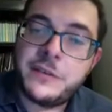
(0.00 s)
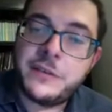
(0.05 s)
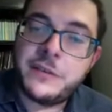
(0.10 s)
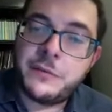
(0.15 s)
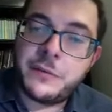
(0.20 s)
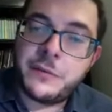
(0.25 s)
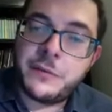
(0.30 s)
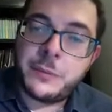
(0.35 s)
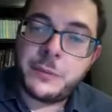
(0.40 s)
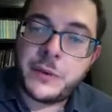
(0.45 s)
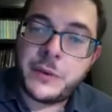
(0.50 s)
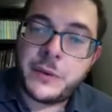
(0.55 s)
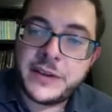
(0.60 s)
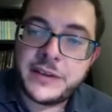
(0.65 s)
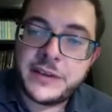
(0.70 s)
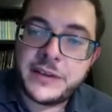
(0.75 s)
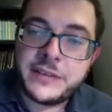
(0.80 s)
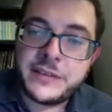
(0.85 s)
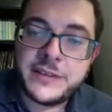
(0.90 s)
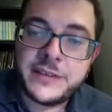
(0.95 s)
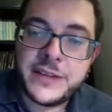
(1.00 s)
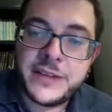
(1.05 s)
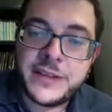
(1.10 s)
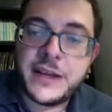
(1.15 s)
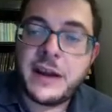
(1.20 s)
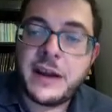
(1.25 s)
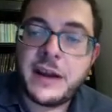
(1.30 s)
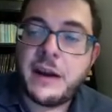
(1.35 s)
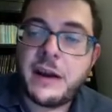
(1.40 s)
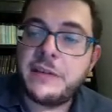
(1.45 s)
a pregnancy
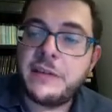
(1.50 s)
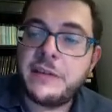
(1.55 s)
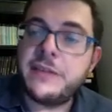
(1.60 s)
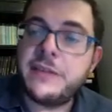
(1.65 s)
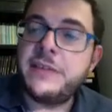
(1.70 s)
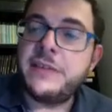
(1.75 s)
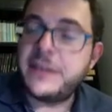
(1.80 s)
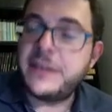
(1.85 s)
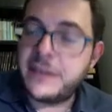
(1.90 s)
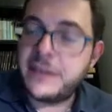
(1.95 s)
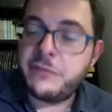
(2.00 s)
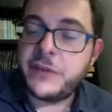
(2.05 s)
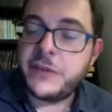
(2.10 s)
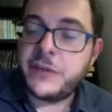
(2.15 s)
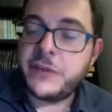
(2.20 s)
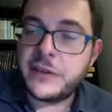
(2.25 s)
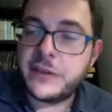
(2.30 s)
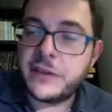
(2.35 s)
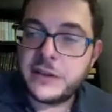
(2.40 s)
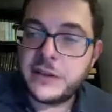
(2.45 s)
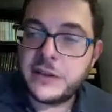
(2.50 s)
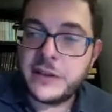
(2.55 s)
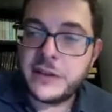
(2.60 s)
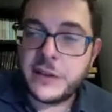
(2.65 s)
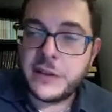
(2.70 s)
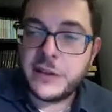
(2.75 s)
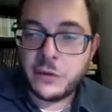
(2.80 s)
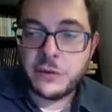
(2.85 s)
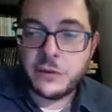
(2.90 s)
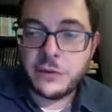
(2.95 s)
are significantly
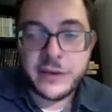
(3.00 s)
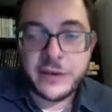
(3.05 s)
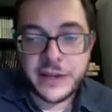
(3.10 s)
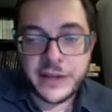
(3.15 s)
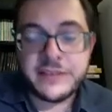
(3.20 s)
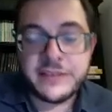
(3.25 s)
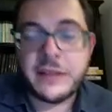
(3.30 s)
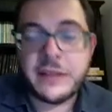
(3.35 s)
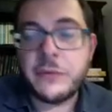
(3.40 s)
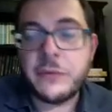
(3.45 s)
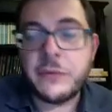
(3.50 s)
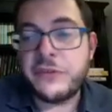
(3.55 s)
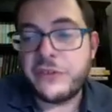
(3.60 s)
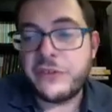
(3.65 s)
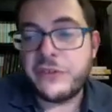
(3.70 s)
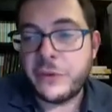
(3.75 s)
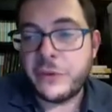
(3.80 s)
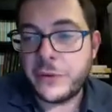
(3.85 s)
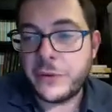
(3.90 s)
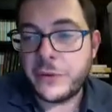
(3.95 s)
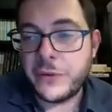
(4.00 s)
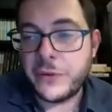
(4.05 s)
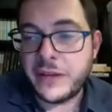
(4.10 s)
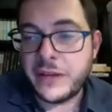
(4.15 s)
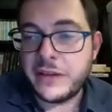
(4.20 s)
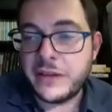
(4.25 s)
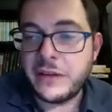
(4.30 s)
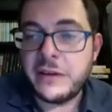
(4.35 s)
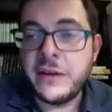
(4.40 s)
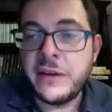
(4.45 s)
lower, as I will show you
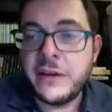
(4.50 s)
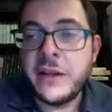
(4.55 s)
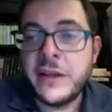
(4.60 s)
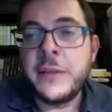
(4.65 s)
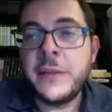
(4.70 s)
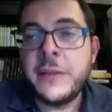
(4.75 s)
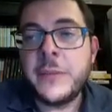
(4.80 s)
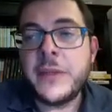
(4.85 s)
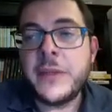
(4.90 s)
later. But